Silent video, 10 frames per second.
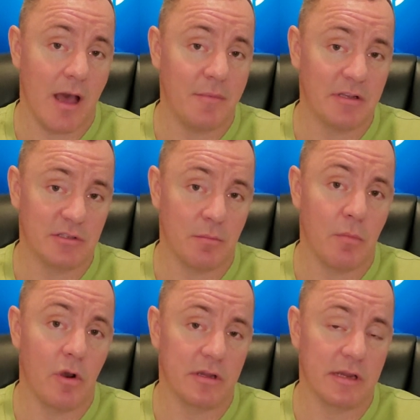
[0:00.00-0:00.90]
coming to
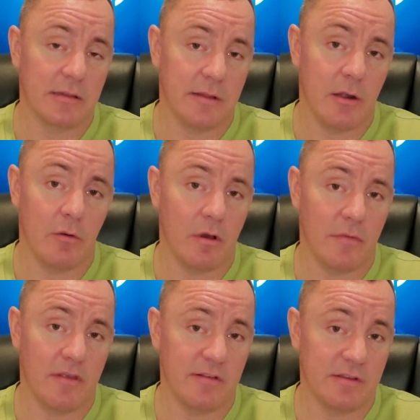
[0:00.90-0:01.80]
market later
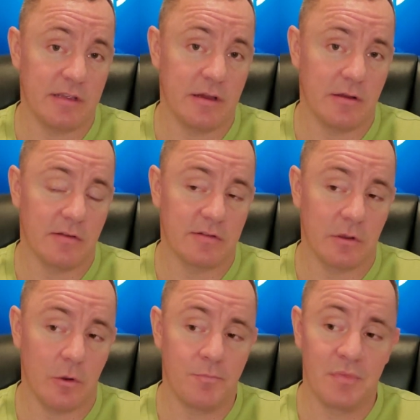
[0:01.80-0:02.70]
on this year.
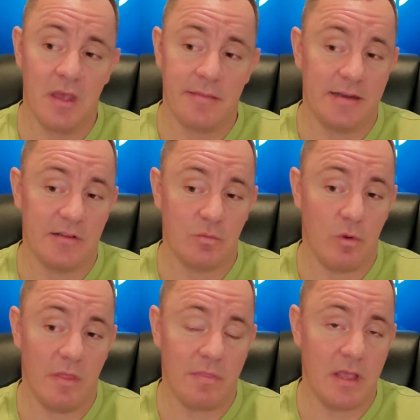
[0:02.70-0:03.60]
So that is
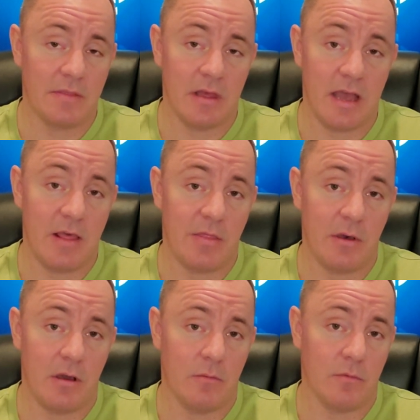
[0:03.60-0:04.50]
one thing that I
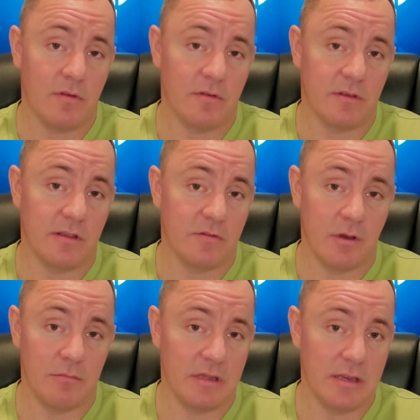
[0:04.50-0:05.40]
thought was
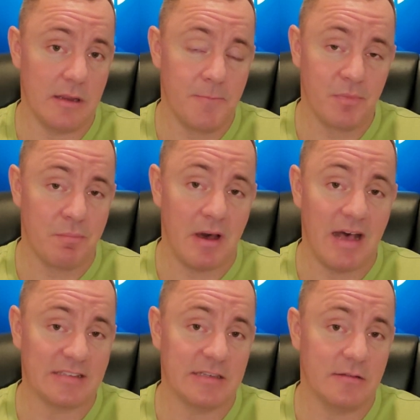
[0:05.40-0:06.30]
extremely
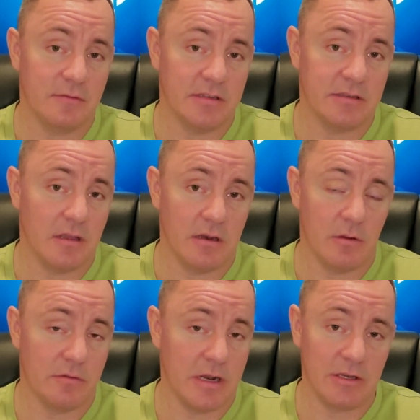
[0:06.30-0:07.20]
positive,
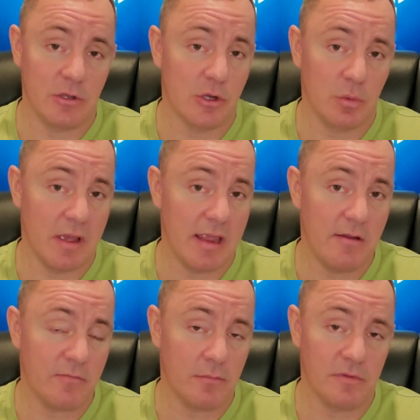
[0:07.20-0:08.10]
that I took
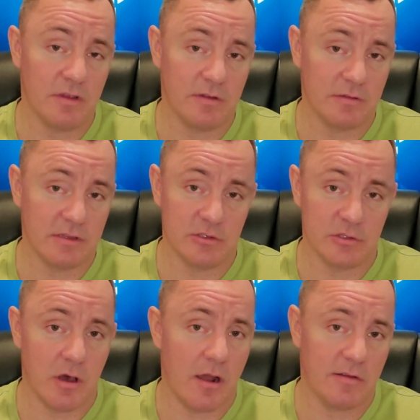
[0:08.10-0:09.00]
away from these
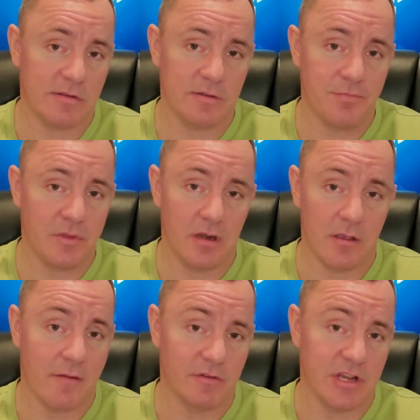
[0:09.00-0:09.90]
talks
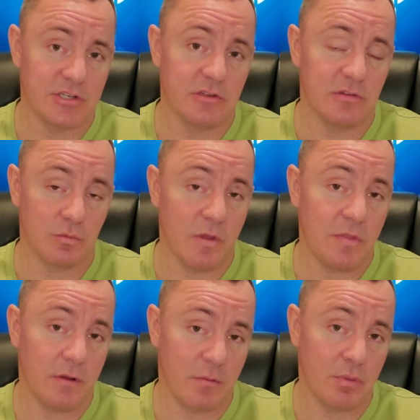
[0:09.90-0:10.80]
and conversations
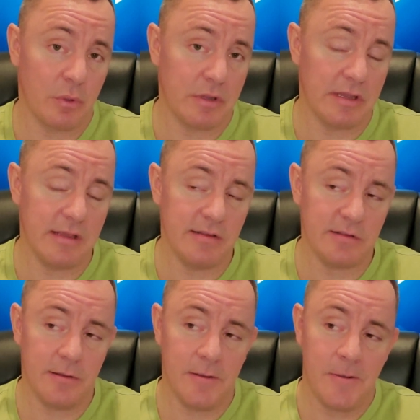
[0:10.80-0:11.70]
with their
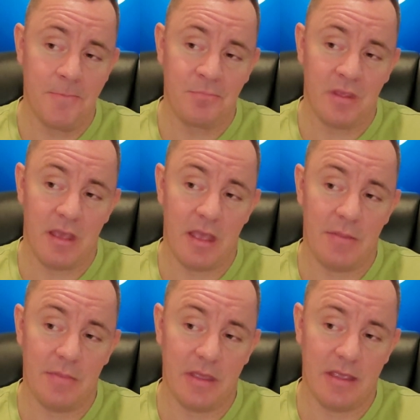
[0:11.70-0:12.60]
employees.
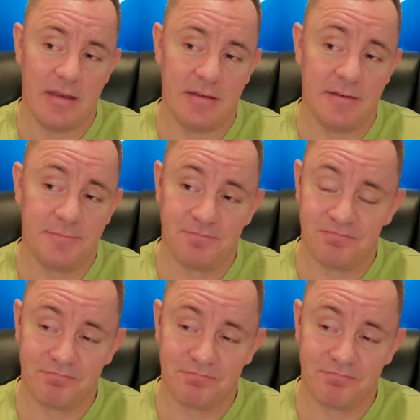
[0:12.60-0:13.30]
And then